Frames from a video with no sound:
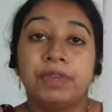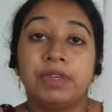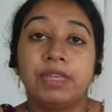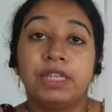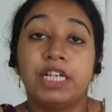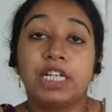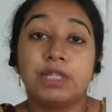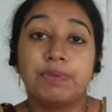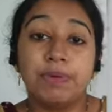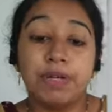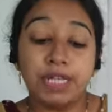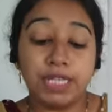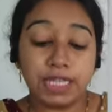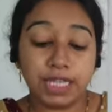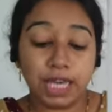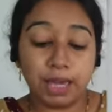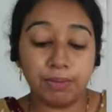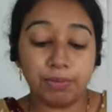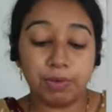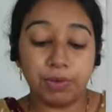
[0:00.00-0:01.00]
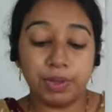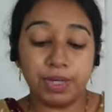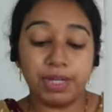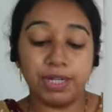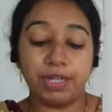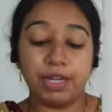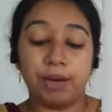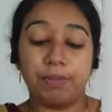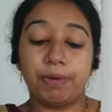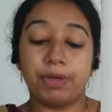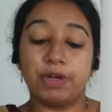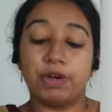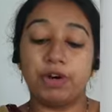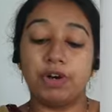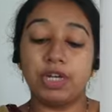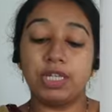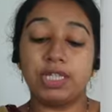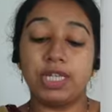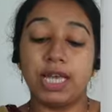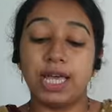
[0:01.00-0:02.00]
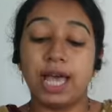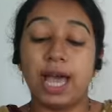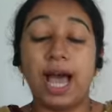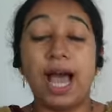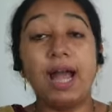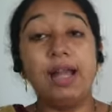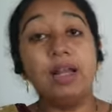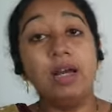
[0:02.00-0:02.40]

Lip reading: The Smiths came to India because they had